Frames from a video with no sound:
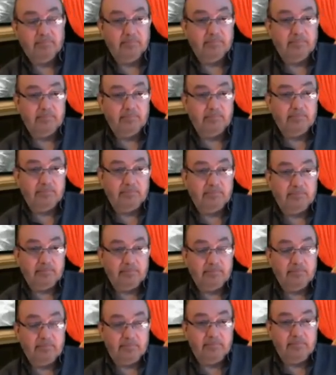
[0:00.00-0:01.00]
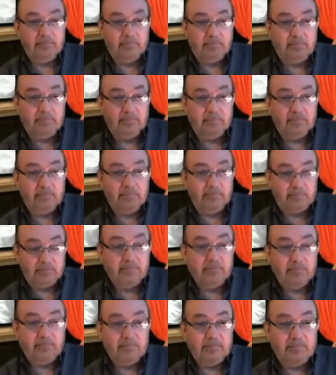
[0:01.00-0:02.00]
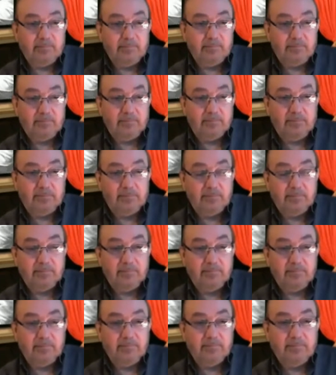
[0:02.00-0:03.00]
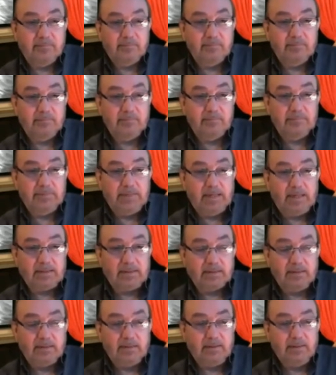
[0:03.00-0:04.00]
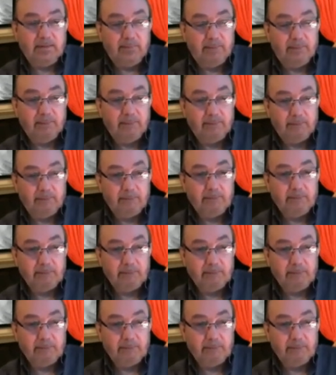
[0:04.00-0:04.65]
(not speaking)